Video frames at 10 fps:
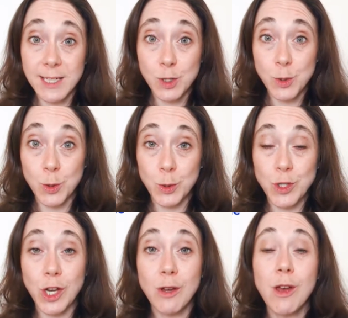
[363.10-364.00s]
to talk
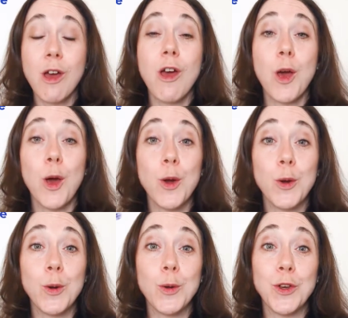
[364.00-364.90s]
to, who
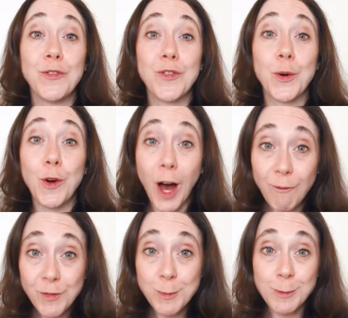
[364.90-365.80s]
you feel
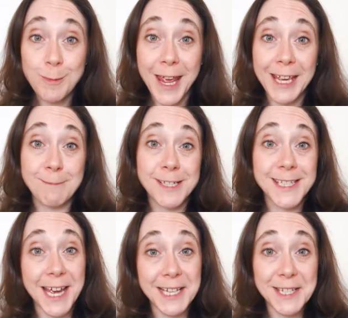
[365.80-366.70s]
comfortable making
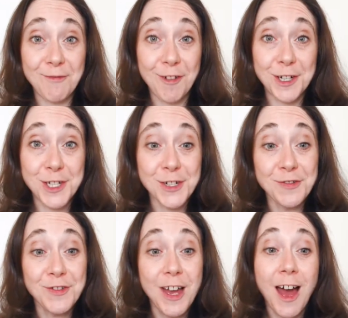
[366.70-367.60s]
mistakes in front of.